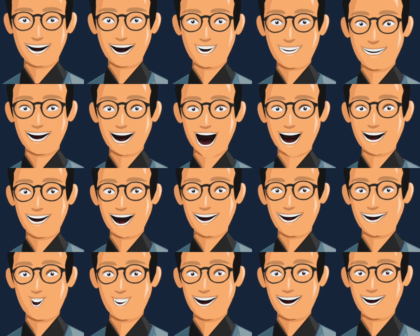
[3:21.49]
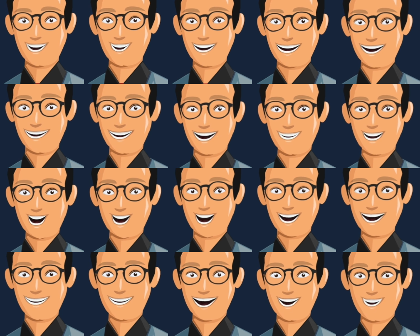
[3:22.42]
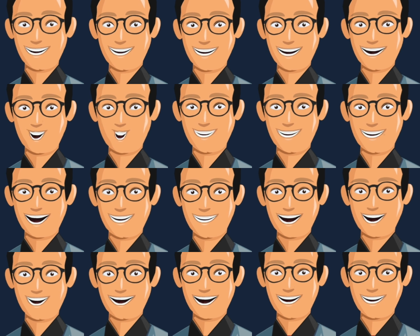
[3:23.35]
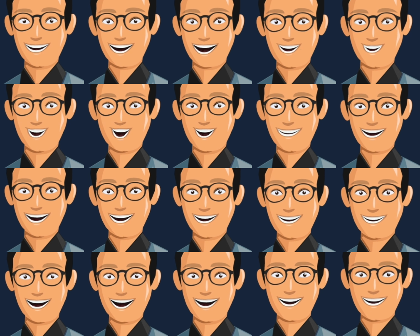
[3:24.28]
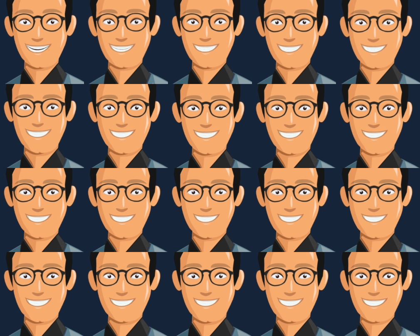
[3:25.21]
by providing solutions to common problems that doctors encounter every day.